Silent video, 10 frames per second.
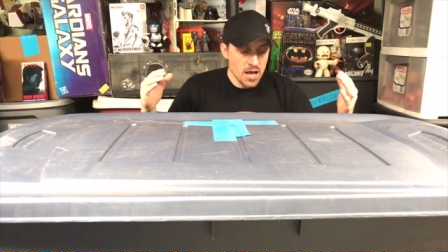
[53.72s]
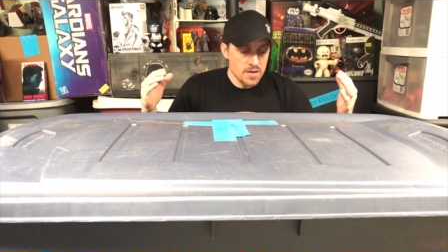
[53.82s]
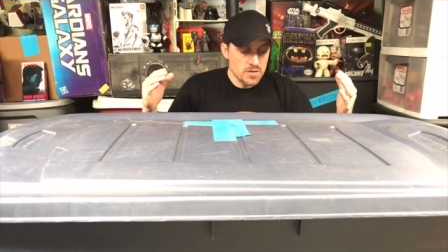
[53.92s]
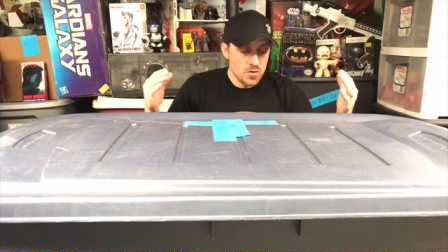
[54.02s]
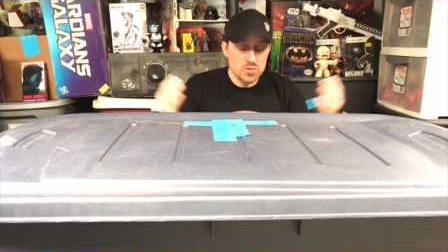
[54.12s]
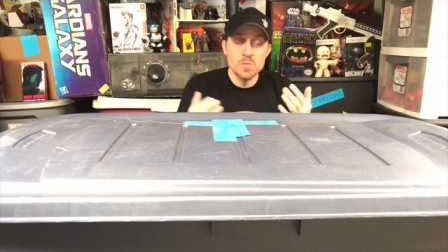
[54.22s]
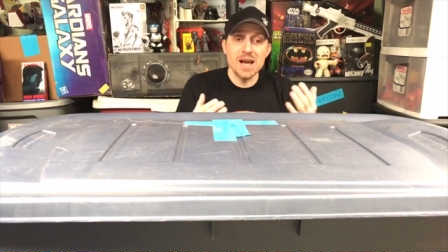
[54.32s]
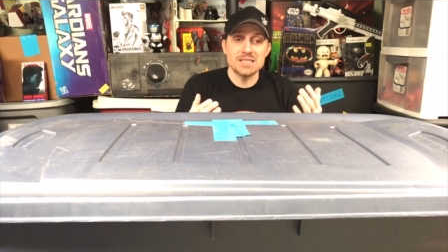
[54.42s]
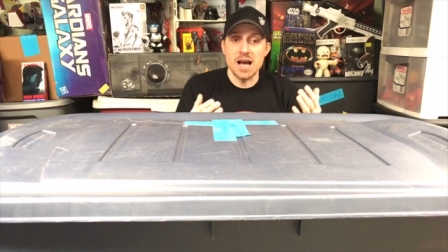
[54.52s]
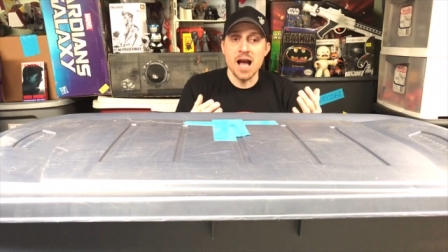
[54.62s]
use my
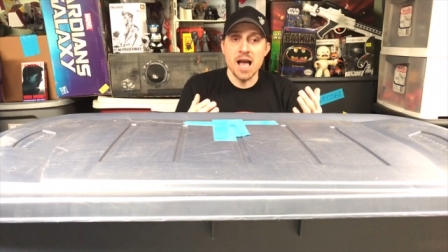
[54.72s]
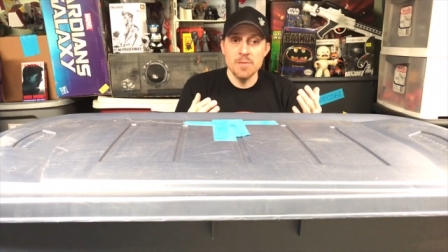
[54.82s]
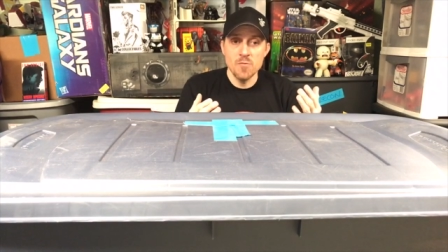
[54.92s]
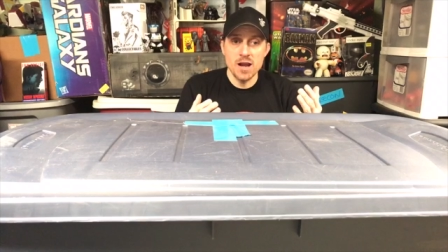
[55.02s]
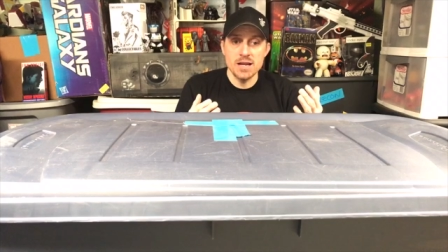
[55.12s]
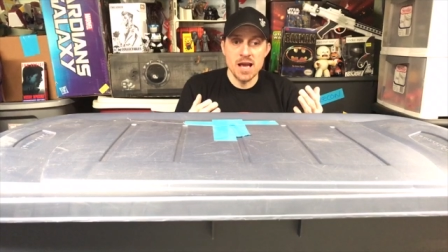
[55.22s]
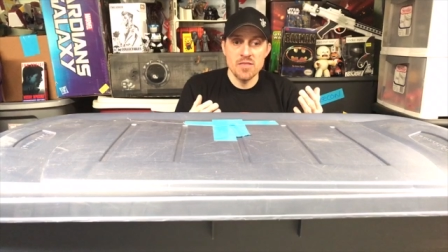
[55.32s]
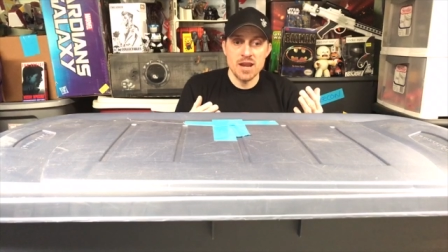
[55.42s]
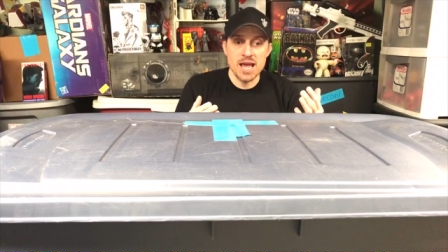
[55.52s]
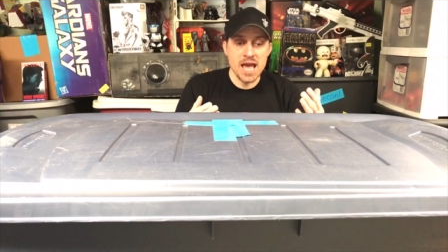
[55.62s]
time right now
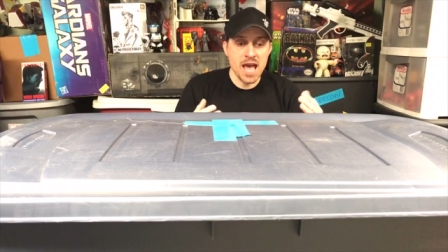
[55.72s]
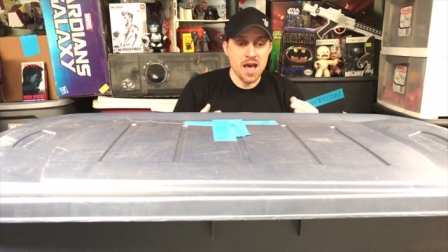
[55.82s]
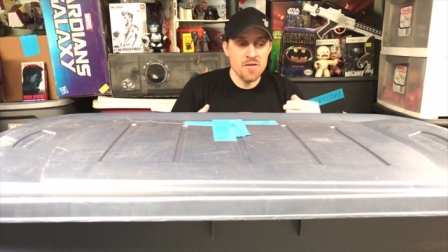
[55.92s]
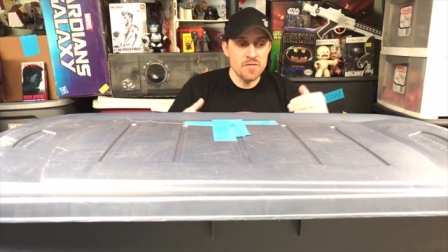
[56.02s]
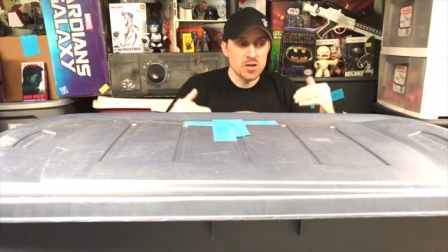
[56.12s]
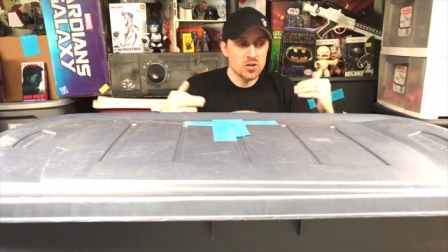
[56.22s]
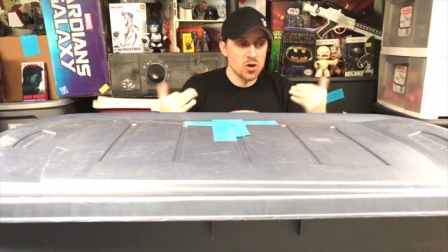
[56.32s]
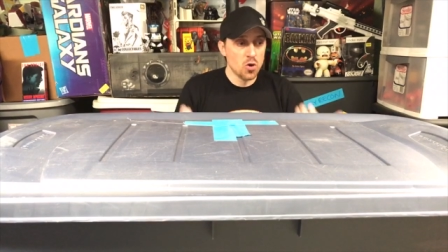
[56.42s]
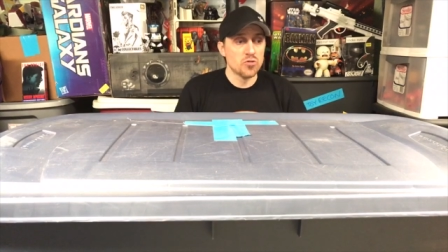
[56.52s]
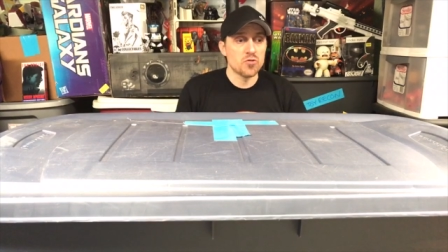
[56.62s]
that I have,
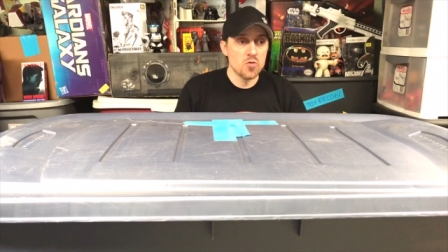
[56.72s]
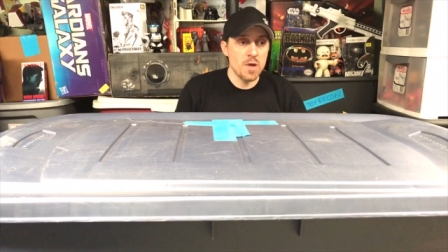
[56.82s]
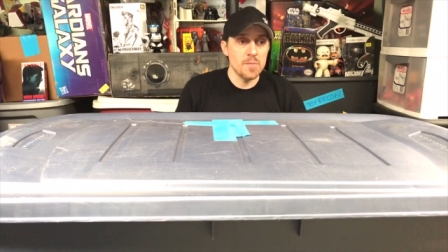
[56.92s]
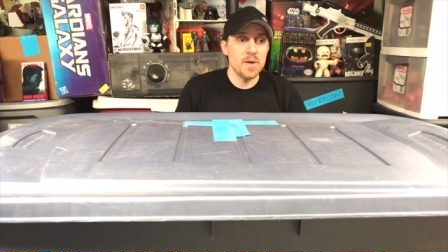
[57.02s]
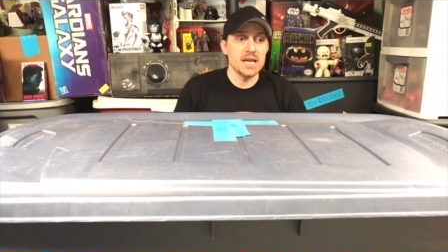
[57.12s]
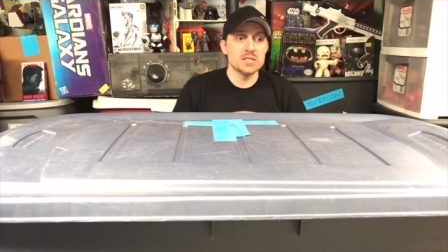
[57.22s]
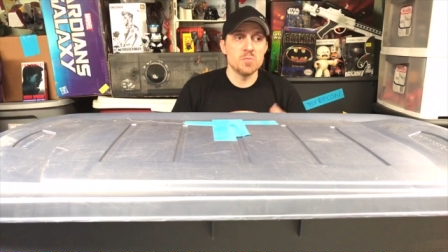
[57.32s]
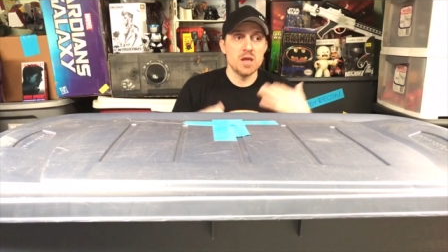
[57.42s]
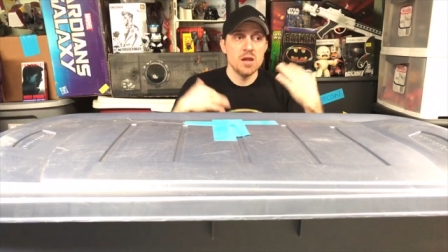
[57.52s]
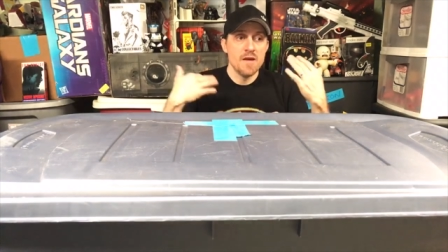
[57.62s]
go through my
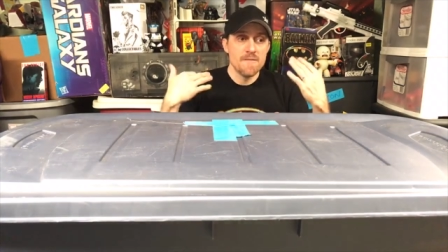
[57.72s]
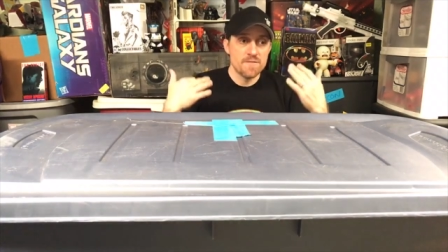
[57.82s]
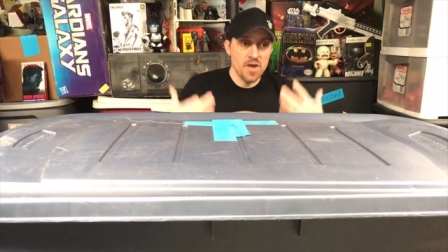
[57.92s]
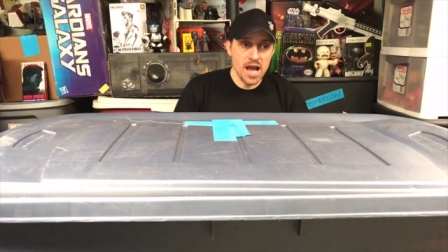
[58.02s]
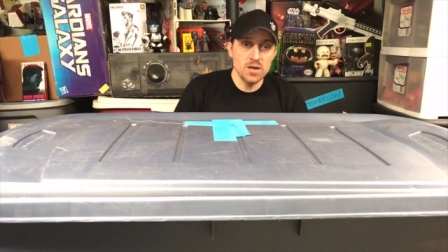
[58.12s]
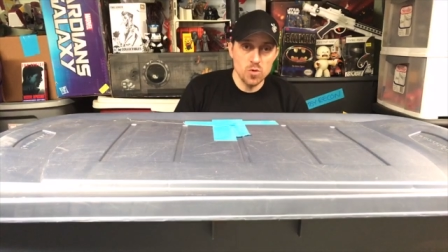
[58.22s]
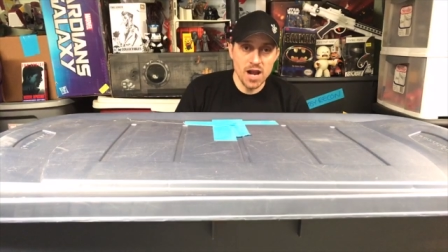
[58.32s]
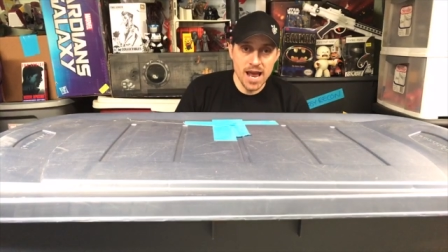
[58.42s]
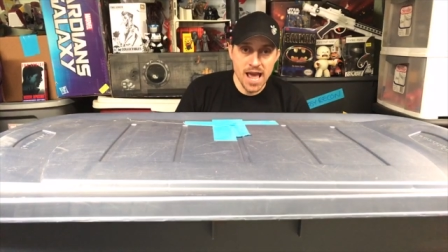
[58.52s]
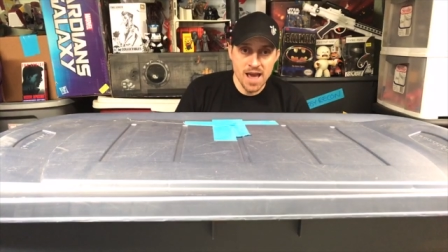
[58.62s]
basement, find what
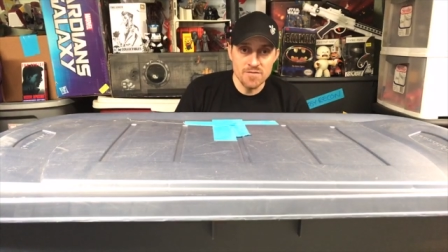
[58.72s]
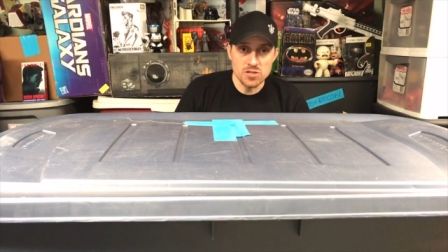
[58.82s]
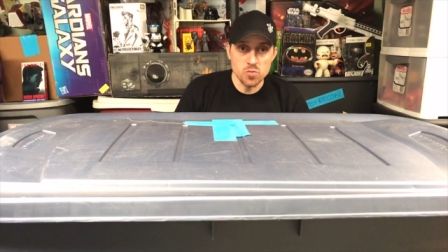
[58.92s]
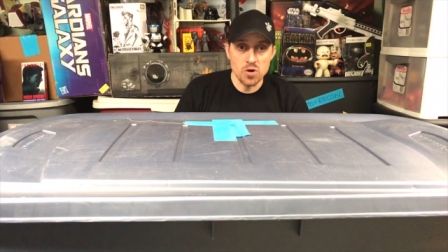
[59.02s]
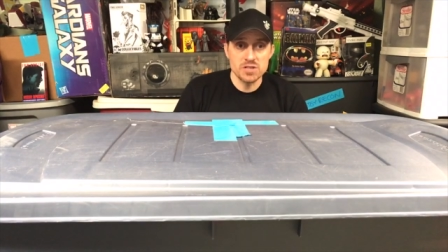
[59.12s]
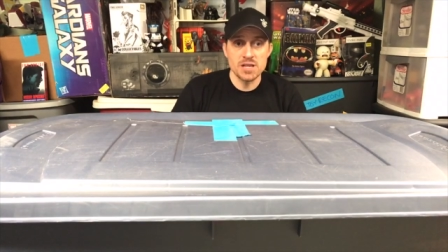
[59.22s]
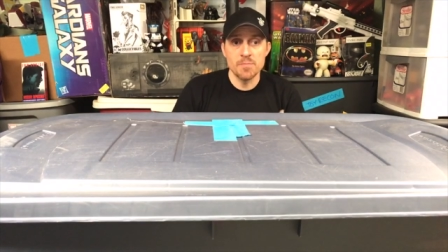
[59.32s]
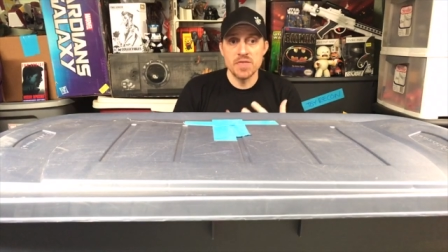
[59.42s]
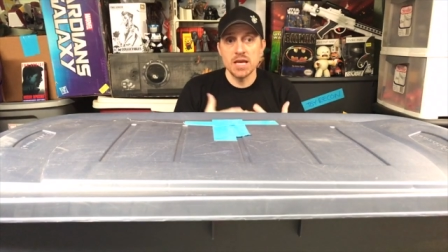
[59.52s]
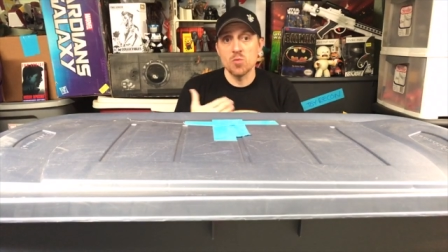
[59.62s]
I have that's worth
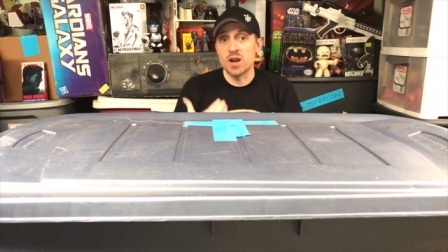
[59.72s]
something, what I